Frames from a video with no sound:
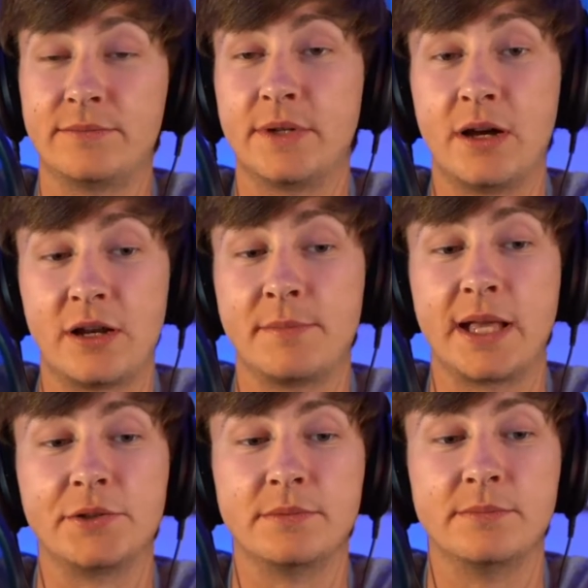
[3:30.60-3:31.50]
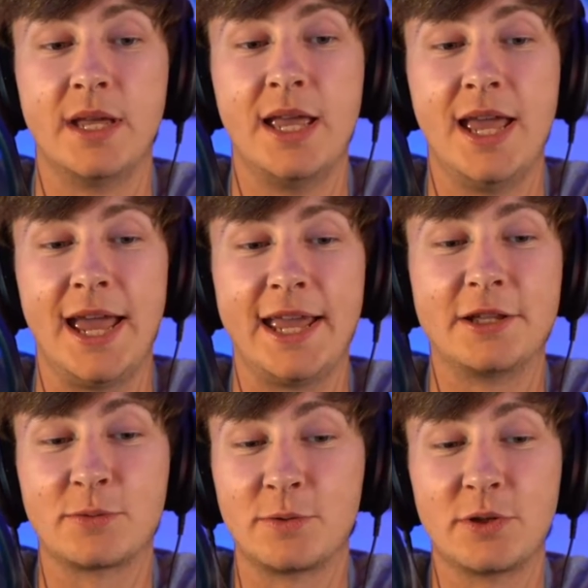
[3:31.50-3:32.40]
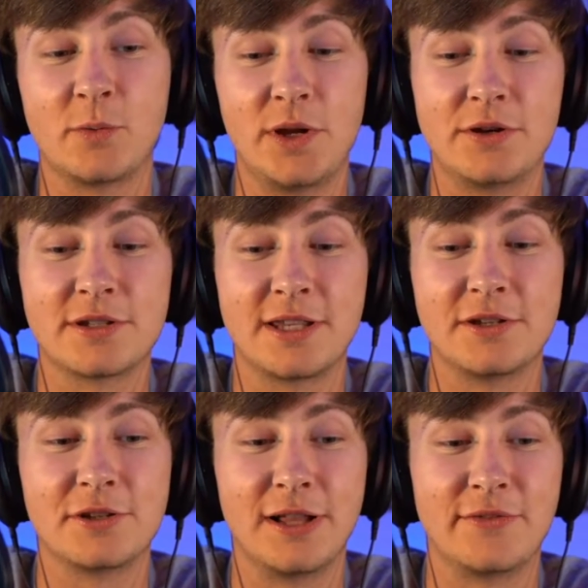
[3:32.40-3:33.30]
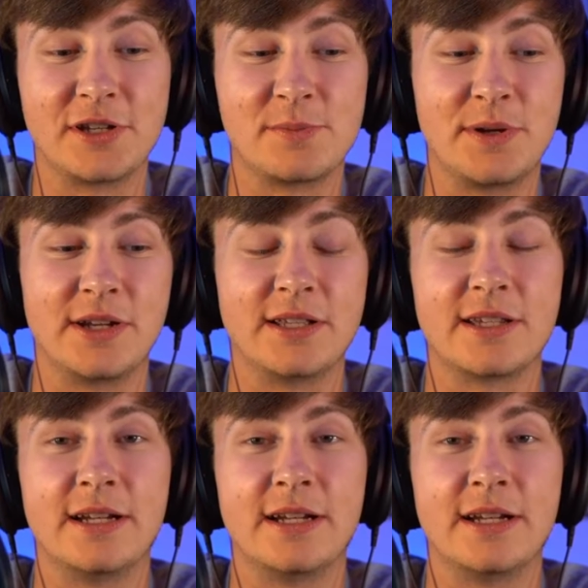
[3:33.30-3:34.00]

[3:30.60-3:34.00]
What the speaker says: the Haunted Mansion. And it's one of the weirdest things you'll ever experience.